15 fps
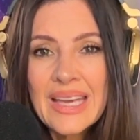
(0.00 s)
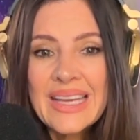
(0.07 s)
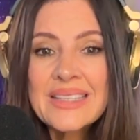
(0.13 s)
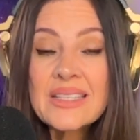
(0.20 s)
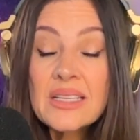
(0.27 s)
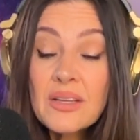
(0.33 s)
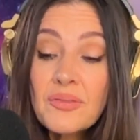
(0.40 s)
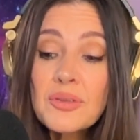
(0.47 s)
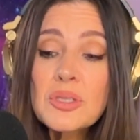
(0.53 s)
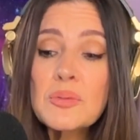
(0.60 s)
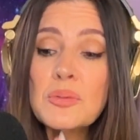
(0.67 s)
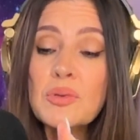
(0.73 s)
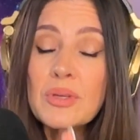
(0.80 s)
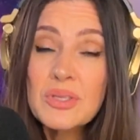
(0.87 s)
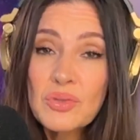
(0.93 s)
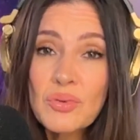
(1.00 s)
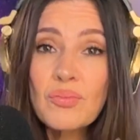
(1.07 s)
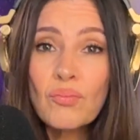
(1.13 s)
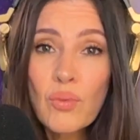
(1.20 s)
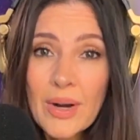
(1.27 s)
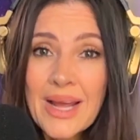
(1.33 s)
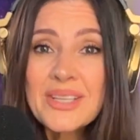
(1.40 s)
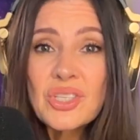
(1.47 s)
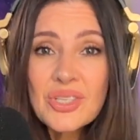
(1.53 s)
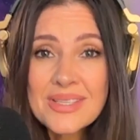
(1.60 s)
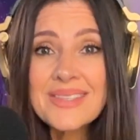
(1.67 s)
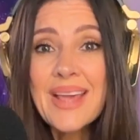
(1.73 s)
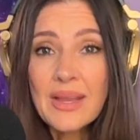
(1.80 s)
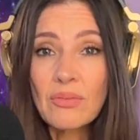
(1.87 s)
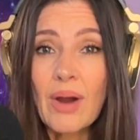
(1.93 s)
It's the difference between what I
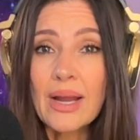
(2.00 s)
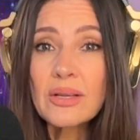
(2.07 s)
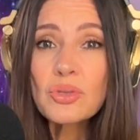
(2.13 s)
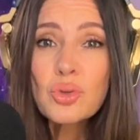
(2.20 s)
just said, right?